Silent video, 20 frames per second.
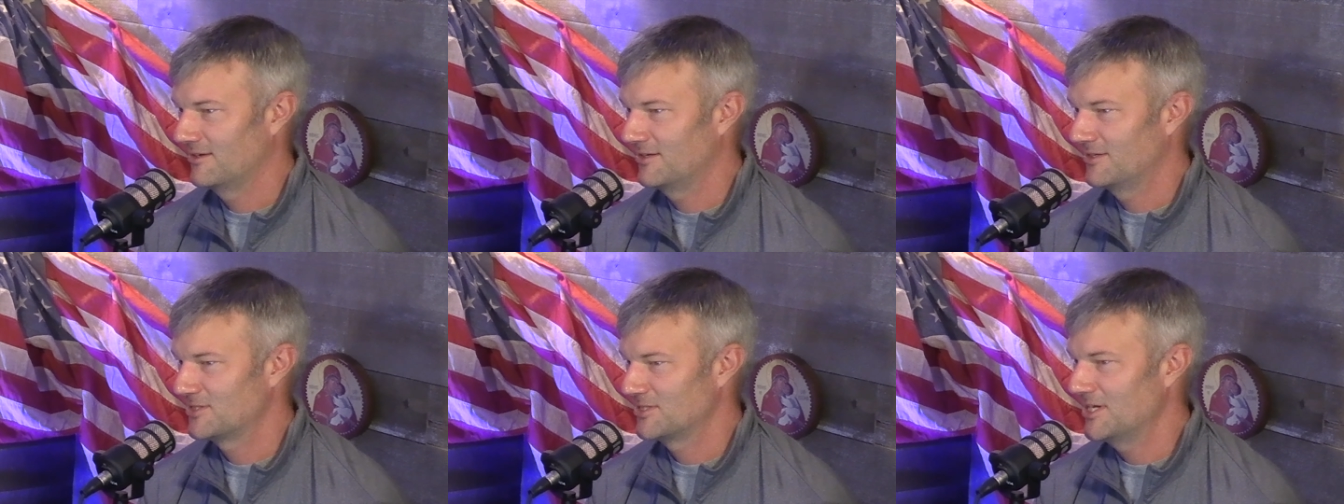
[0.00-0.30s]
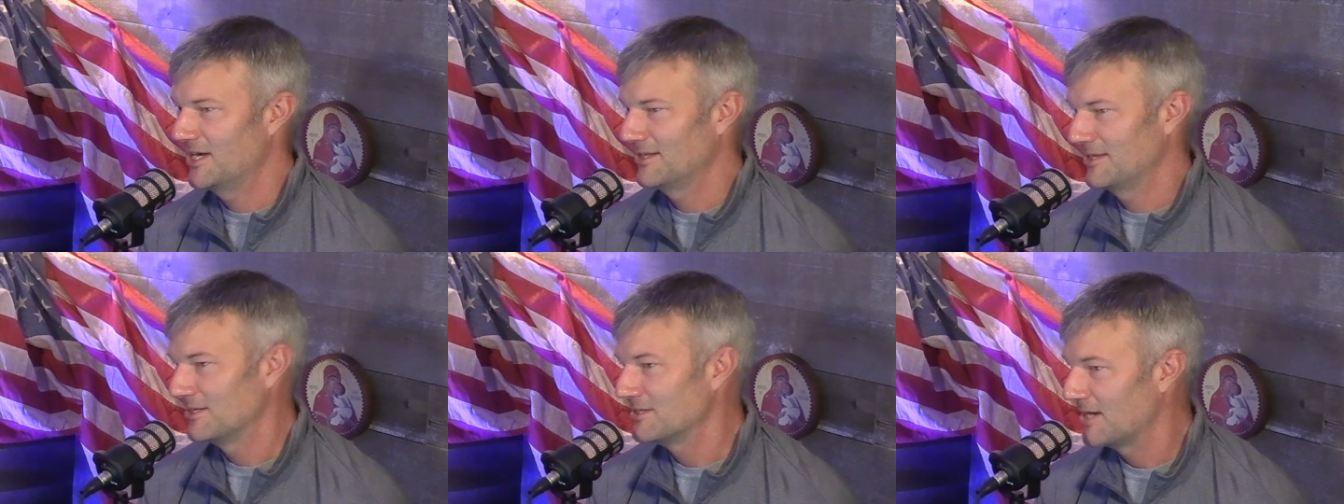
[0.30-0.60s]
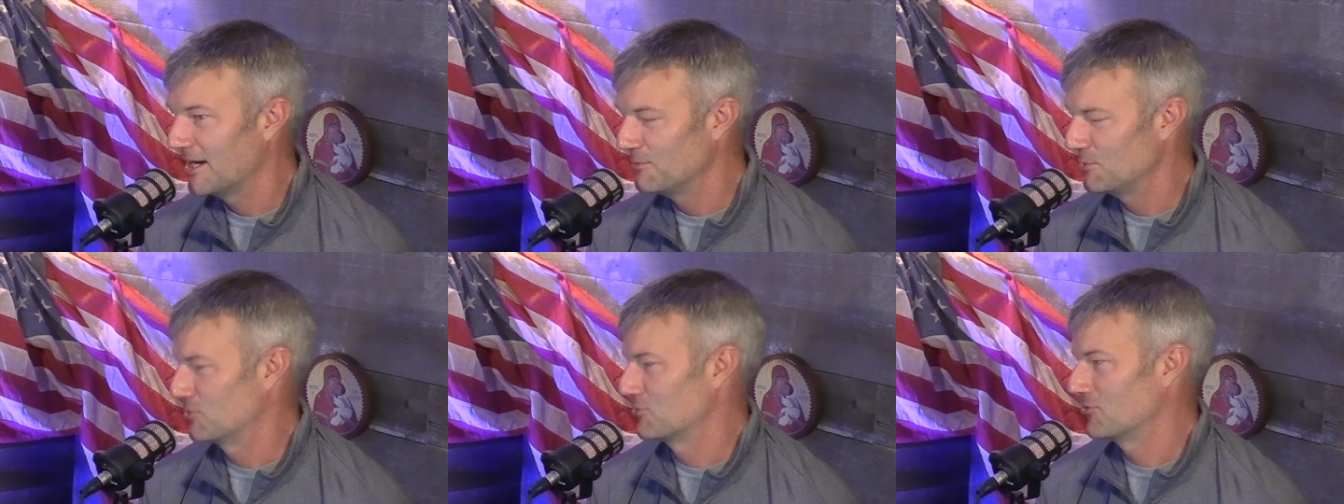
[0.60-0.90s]
it's not the
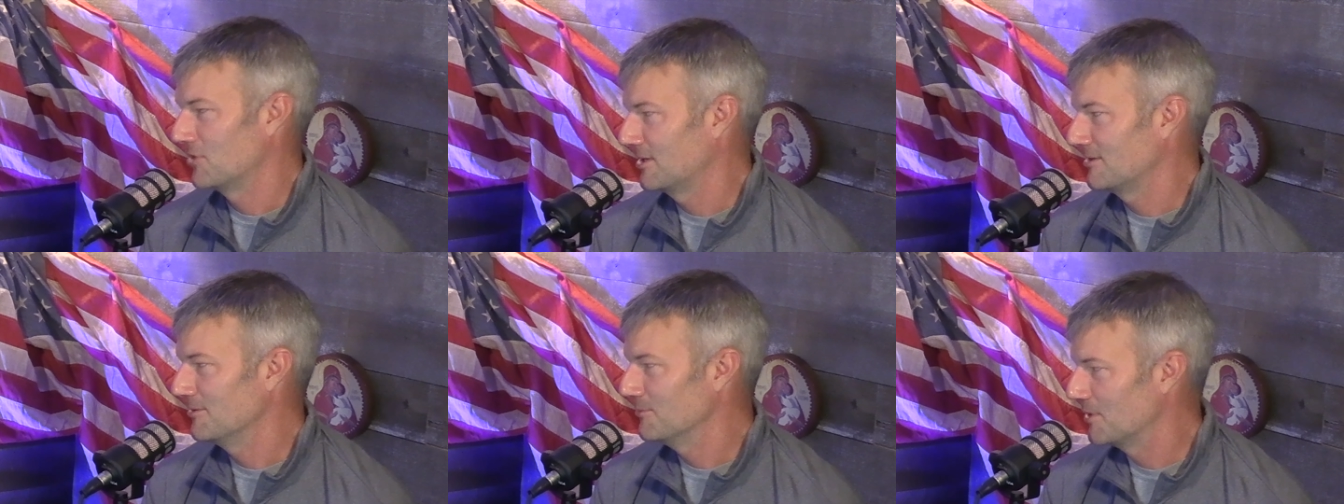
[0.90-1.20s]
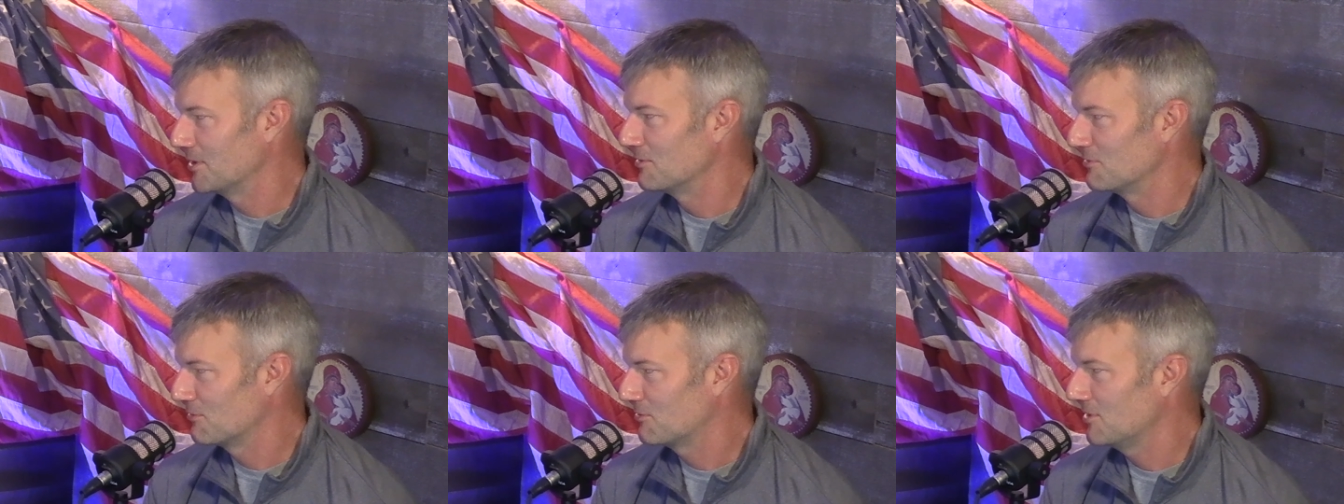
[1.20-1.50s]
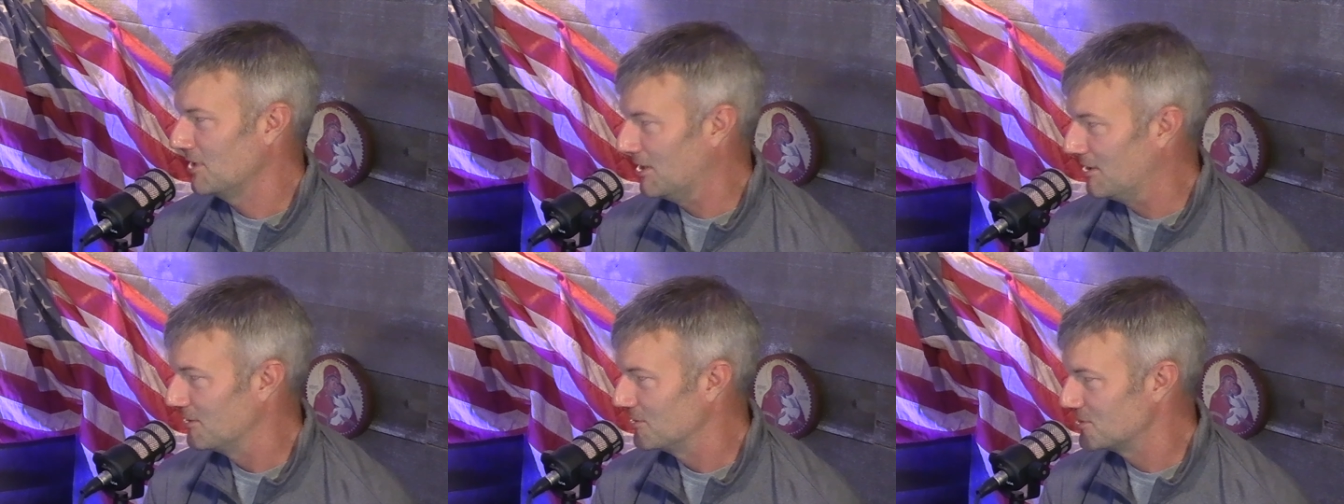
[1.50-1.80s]
time to correct them on their
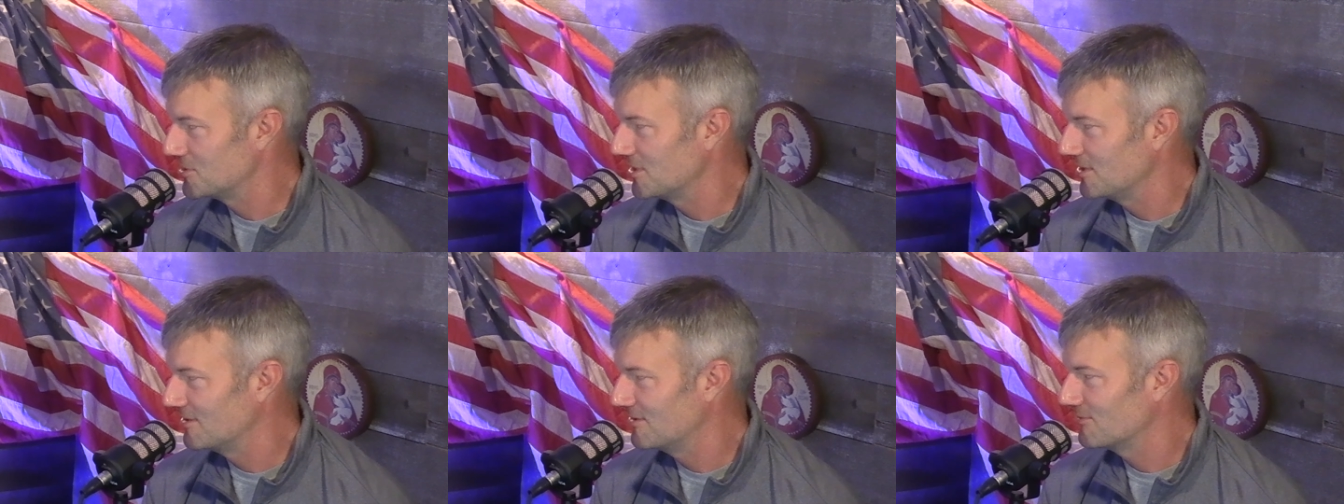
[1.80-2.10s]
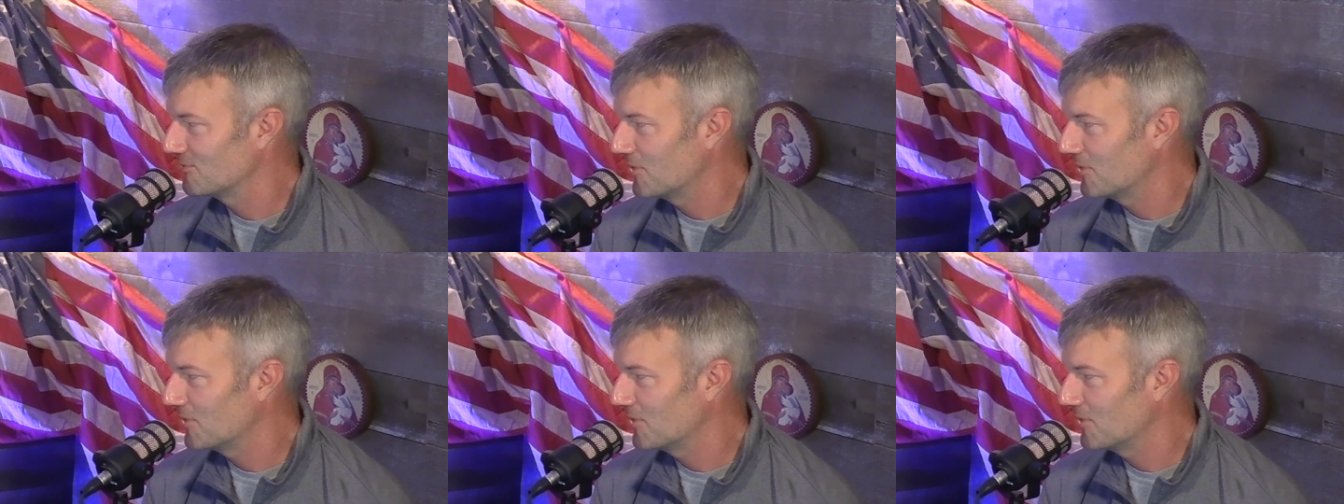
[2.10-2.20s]
theology